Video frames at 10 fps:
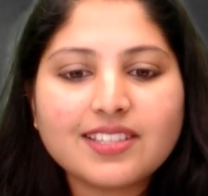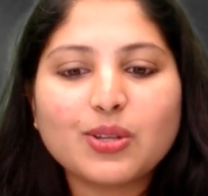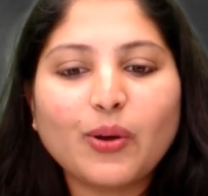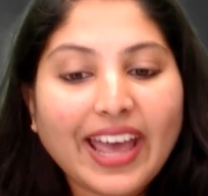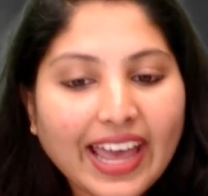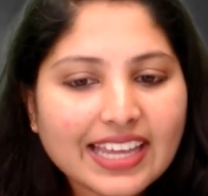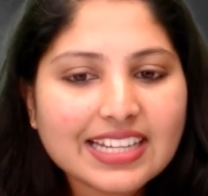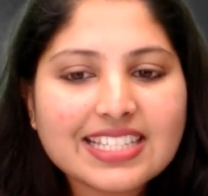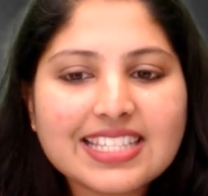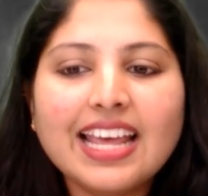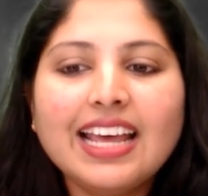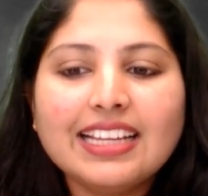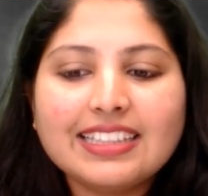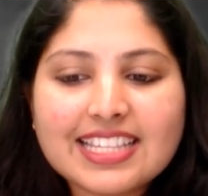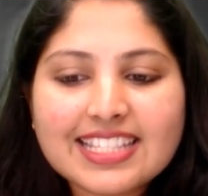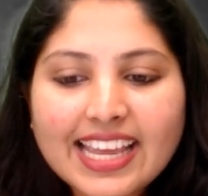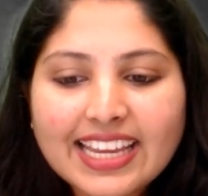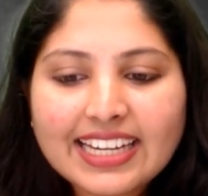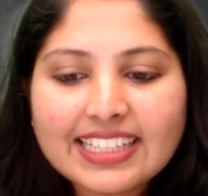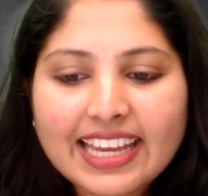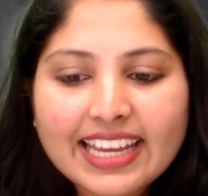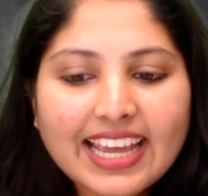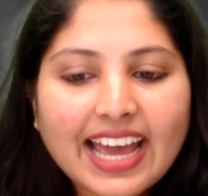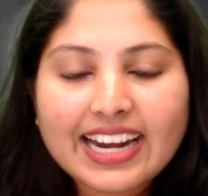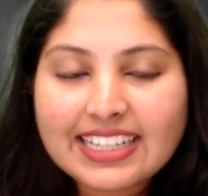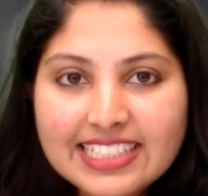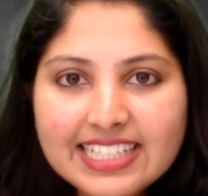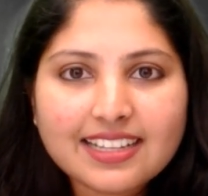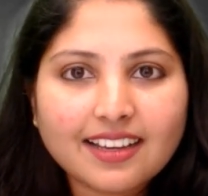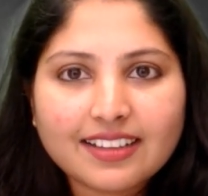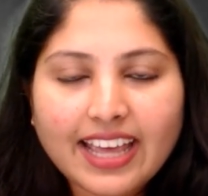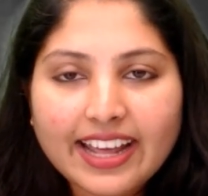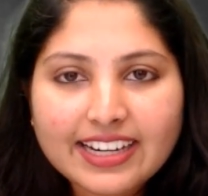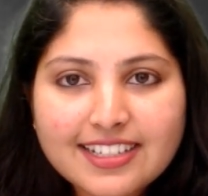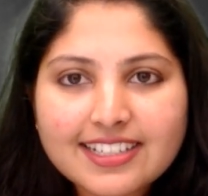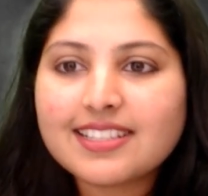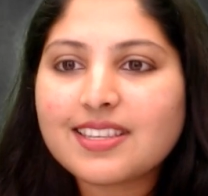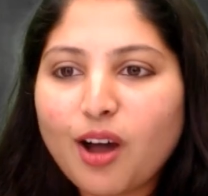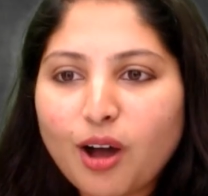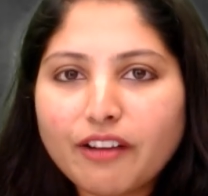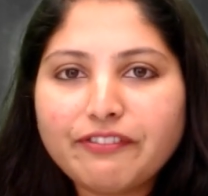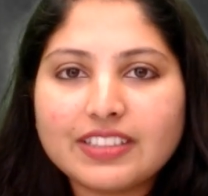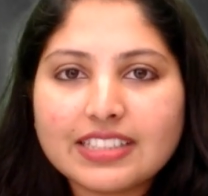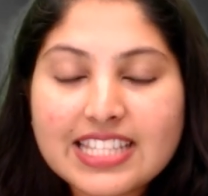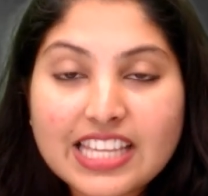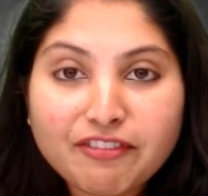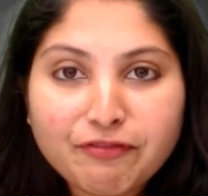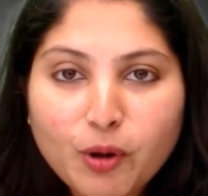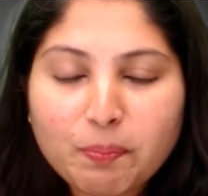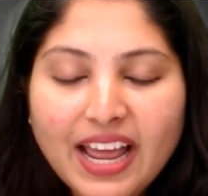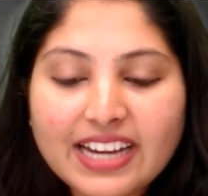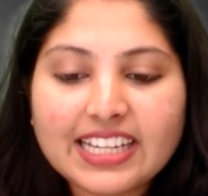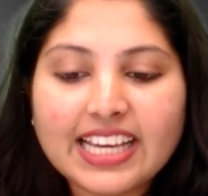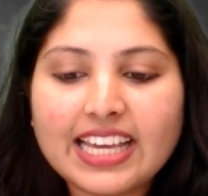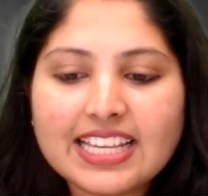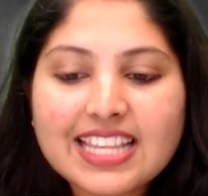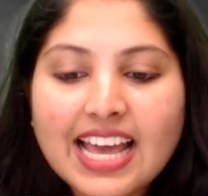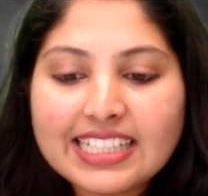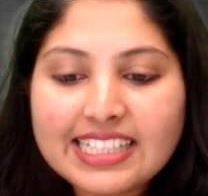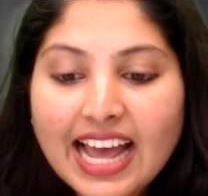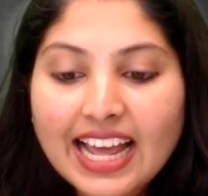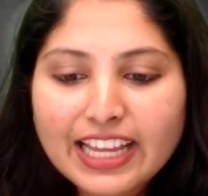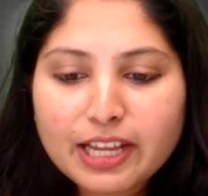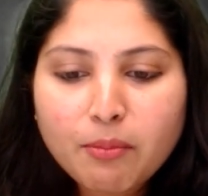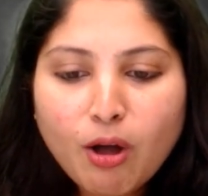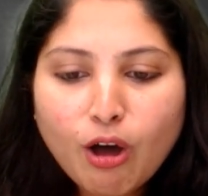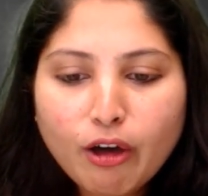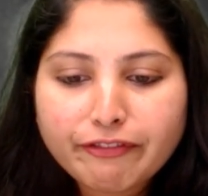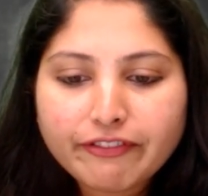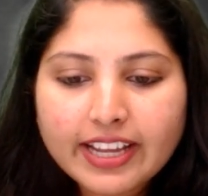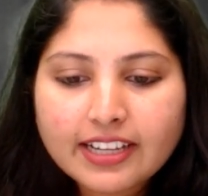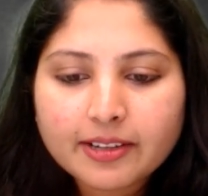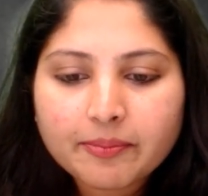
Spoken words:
So hence the second key characters of C4 plant is dimorphic